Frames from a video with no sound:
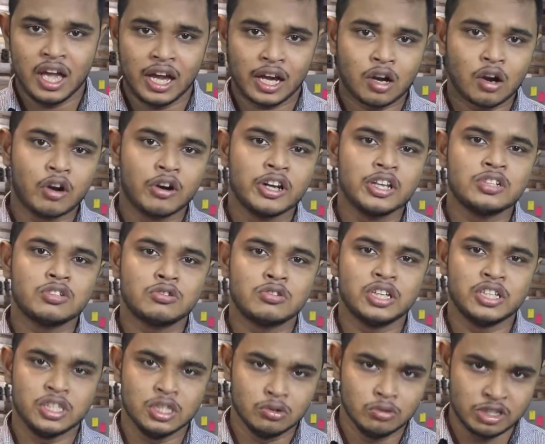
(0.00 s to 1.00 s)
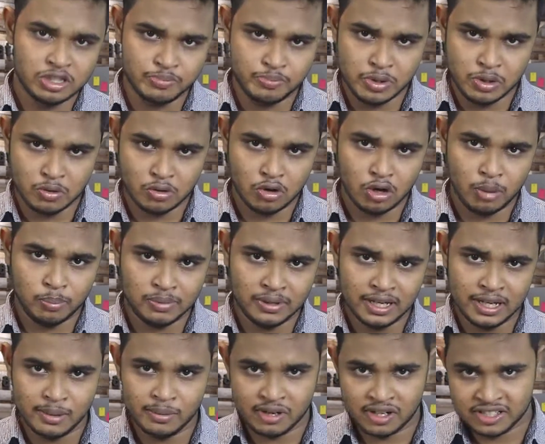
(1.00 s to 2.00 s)
according to the US Bureau of
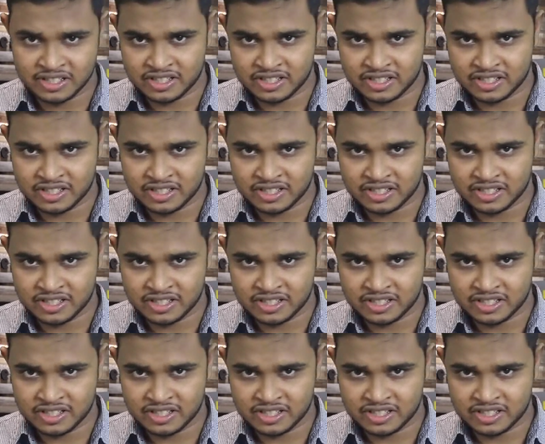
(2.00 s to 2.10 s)
Labor